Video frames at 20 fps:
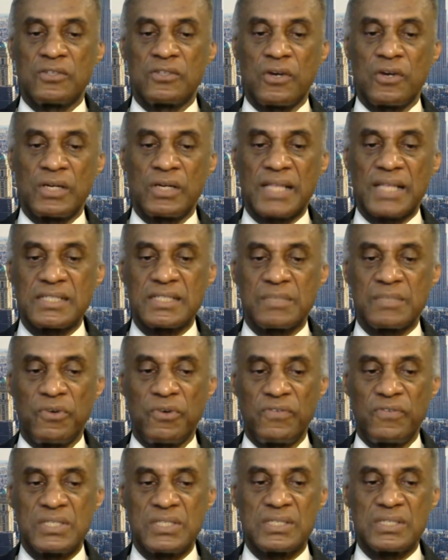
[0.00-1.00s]
Turner Classic
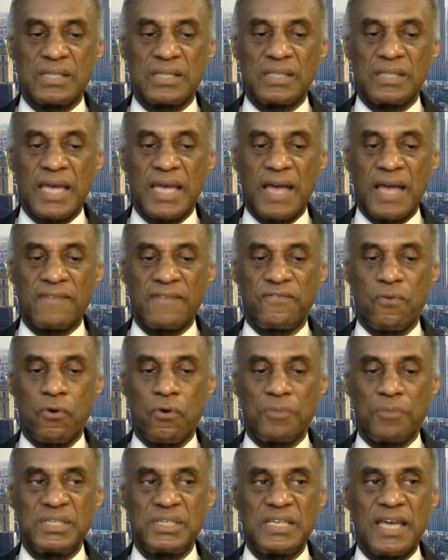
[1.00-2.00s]
Movies, Sunday at
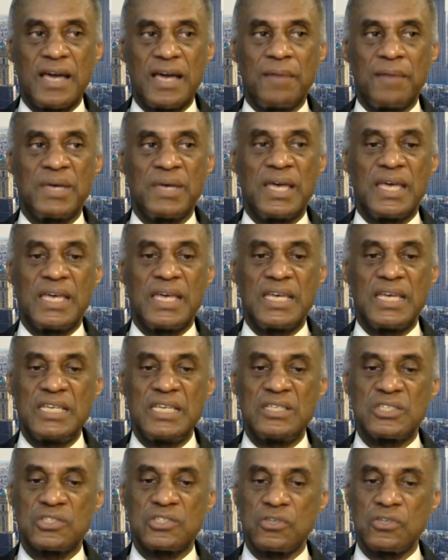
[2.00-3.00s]
4 p.m.
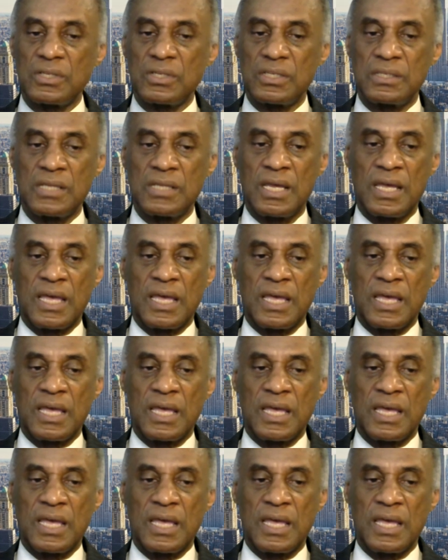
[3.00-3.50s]
Eastern.